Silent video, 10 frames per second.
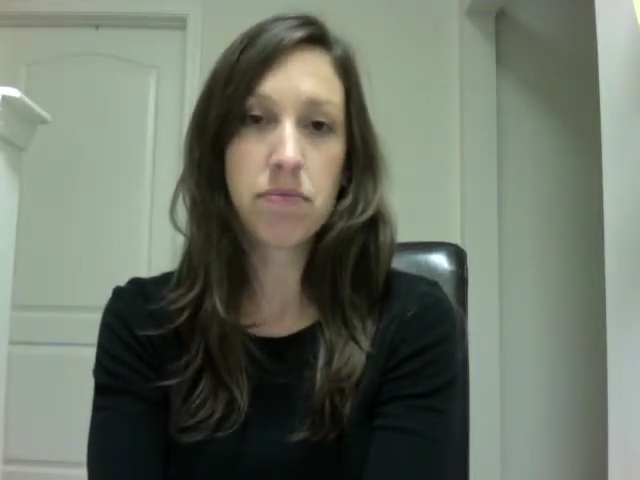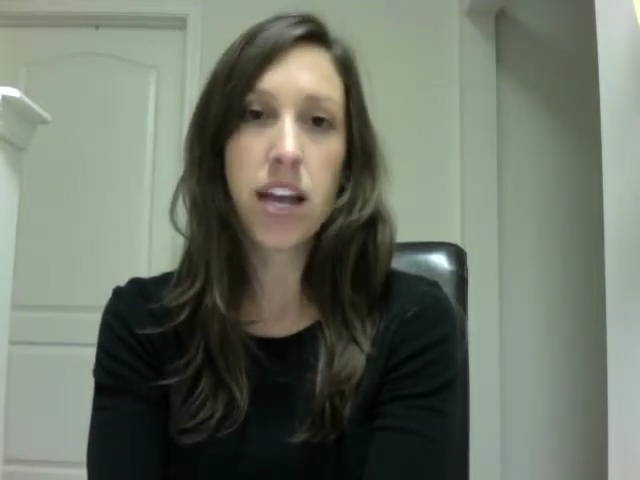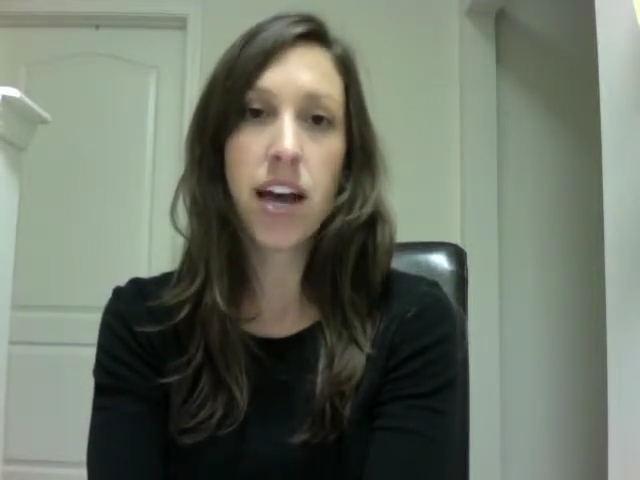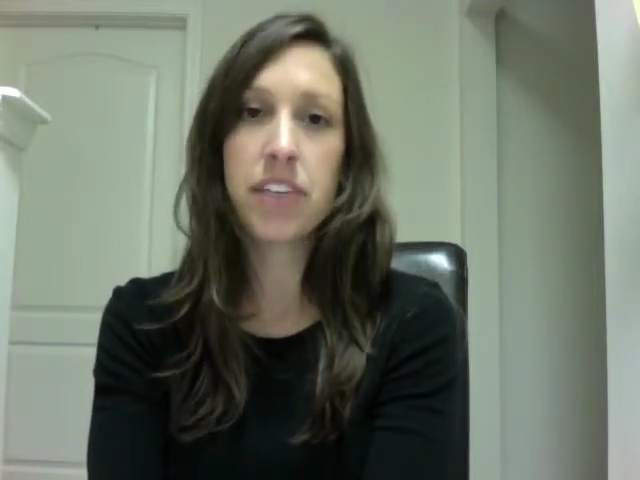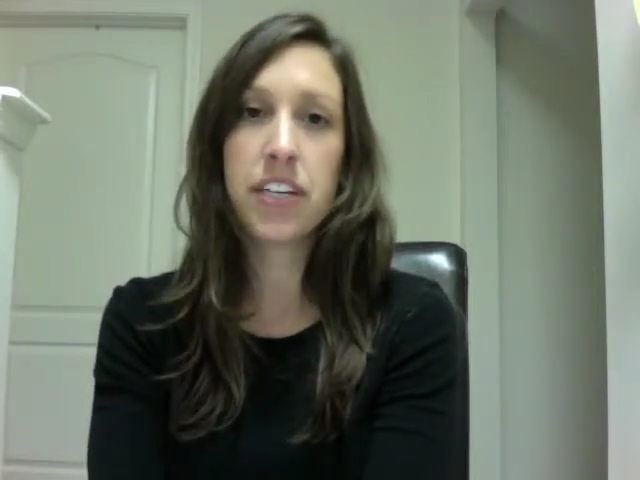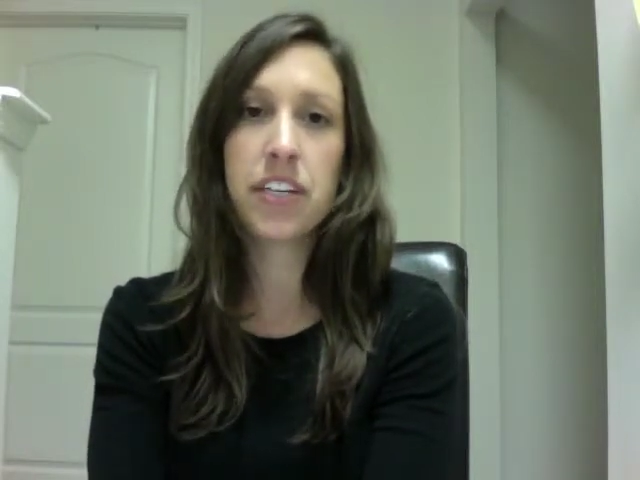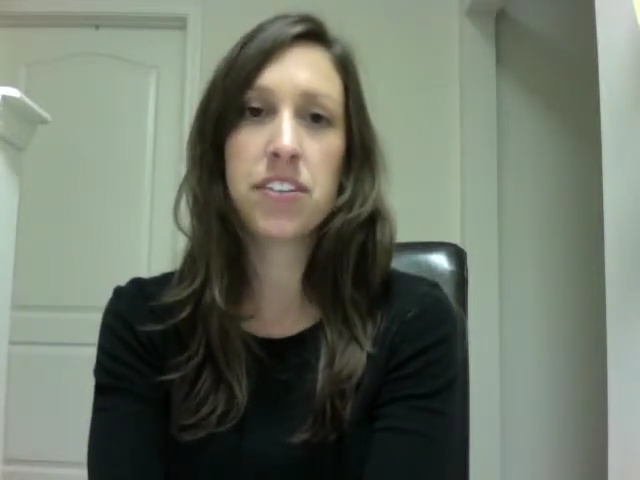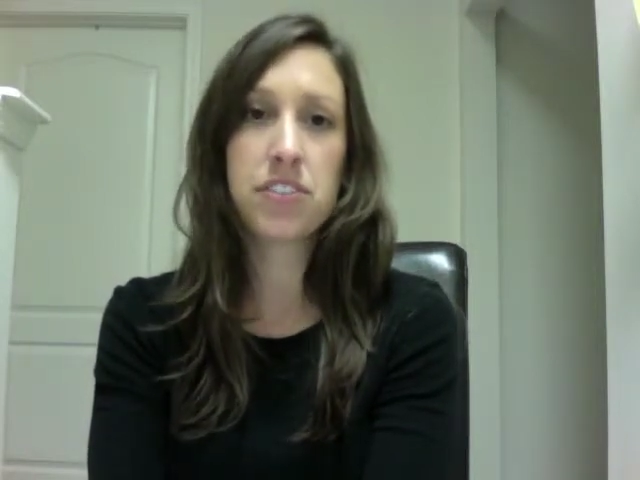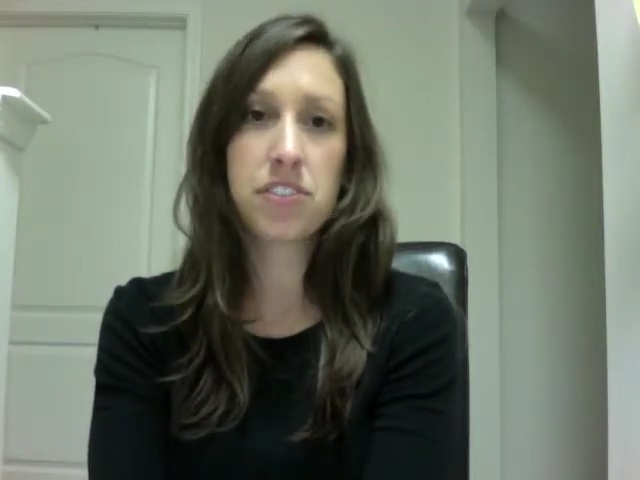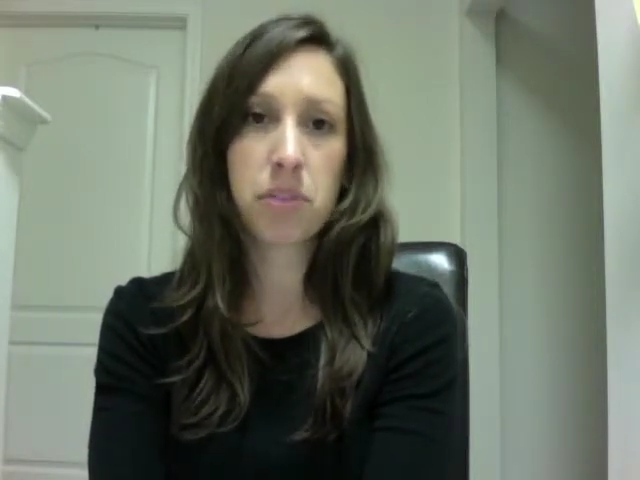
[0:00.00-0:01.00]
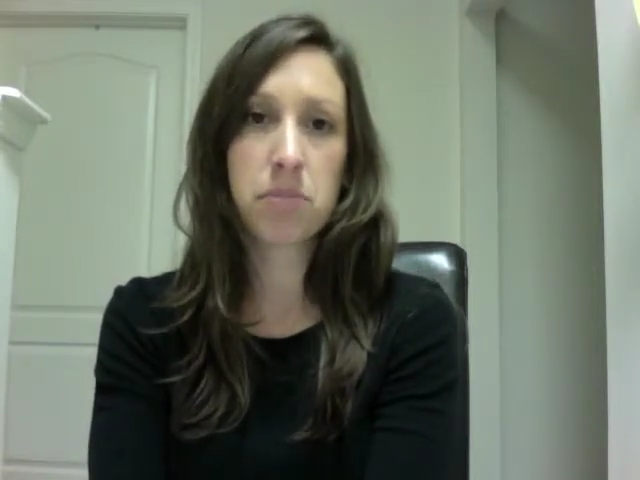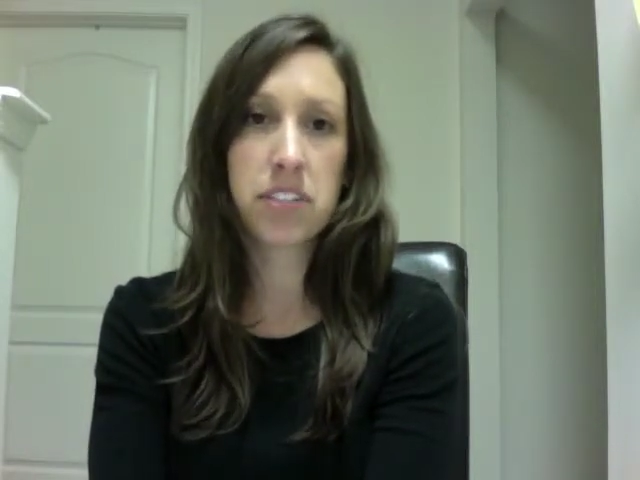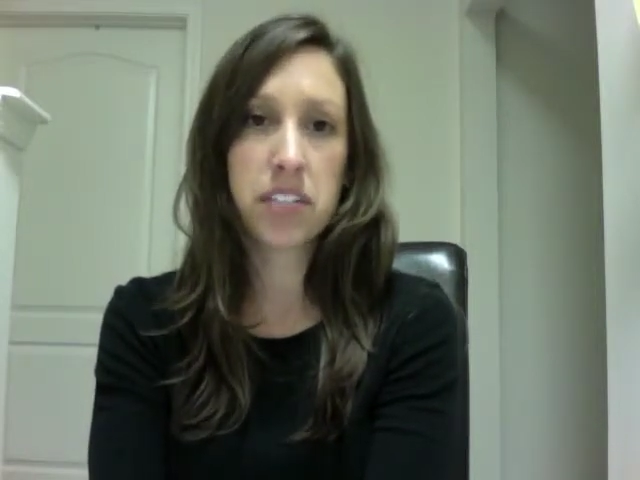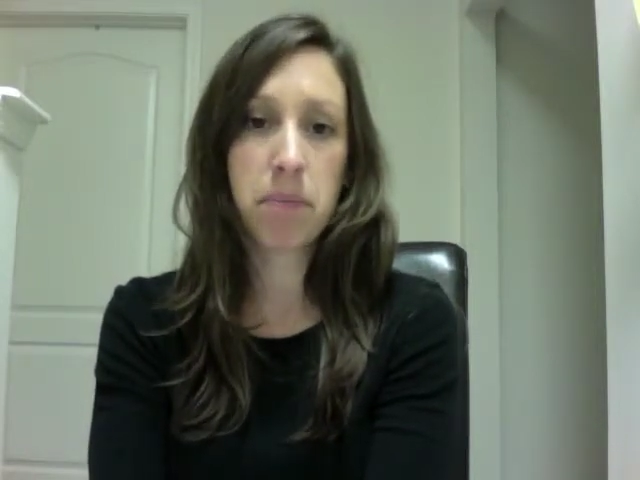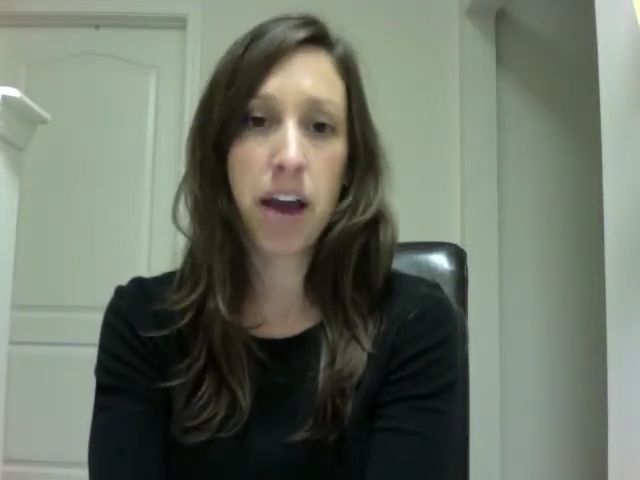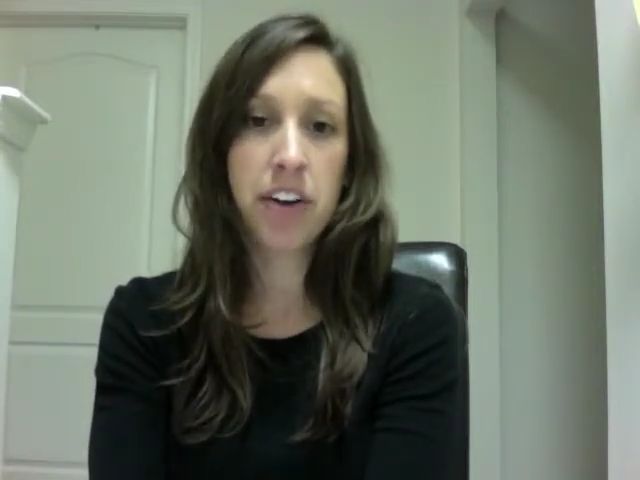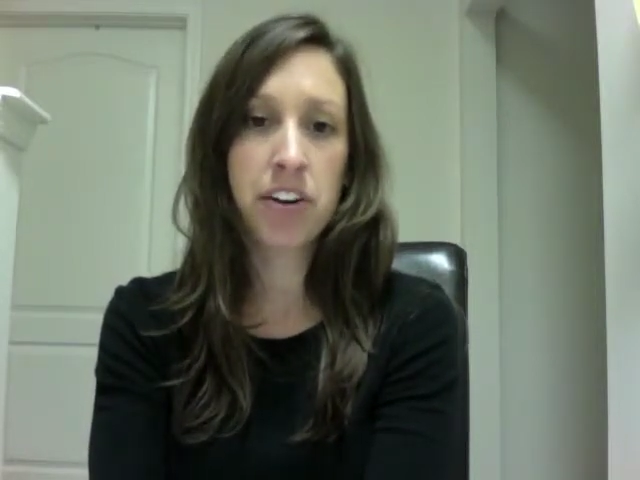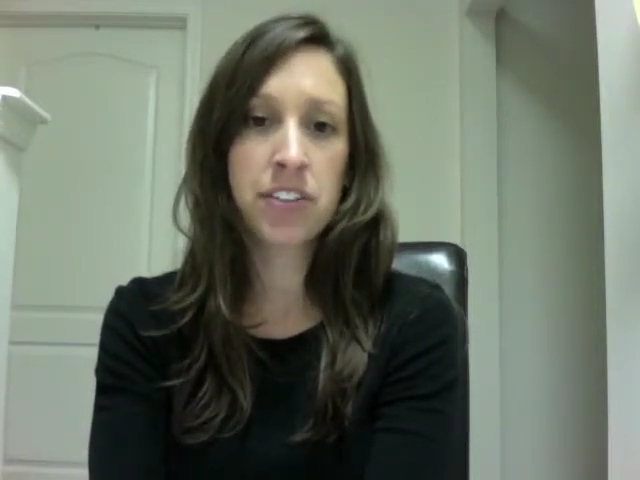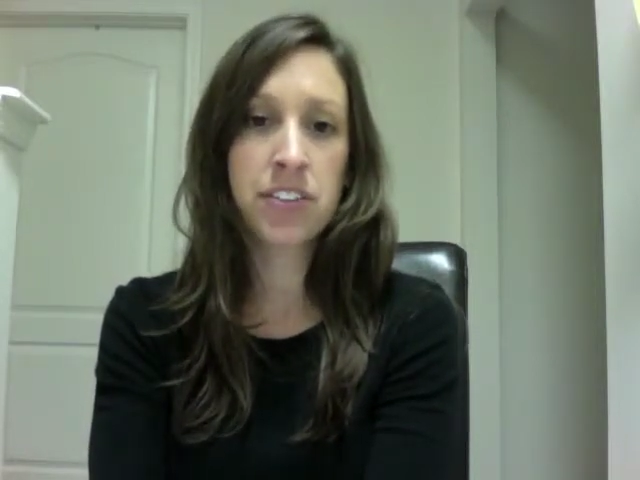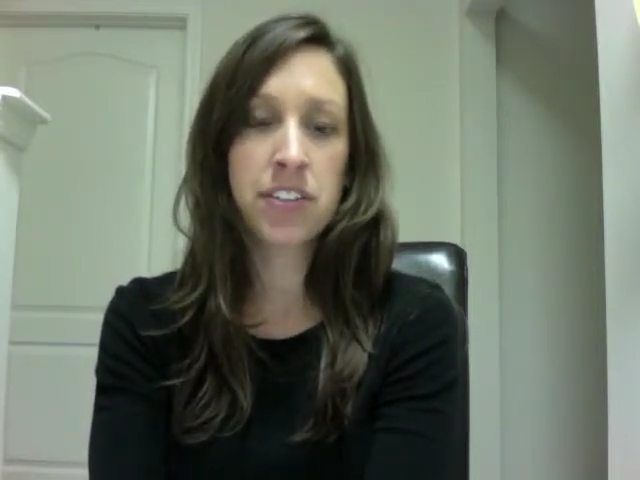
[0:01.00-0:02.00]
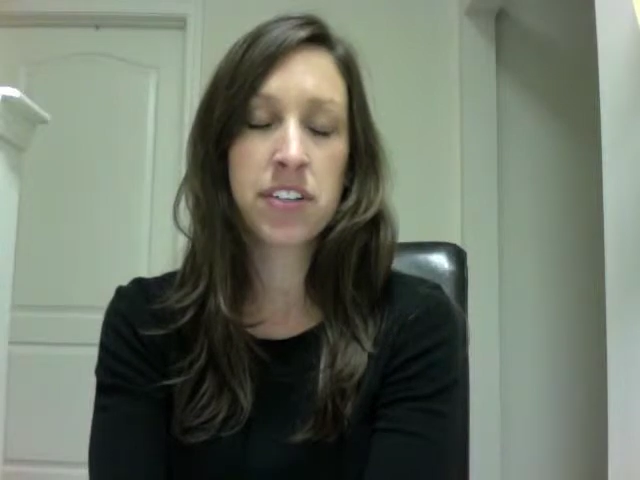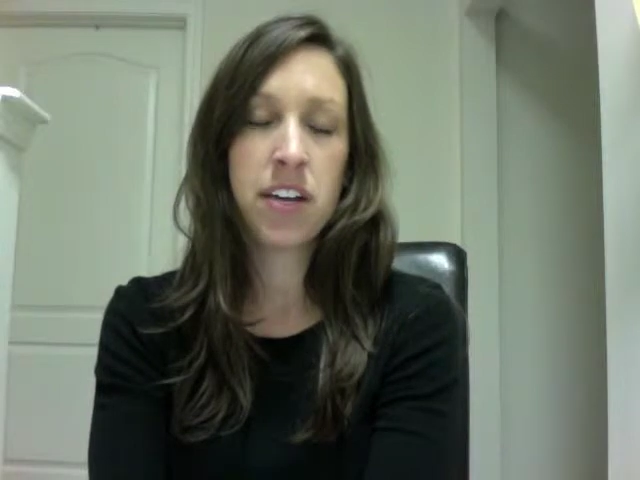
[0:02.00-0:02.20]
having disturbed sleep patterns,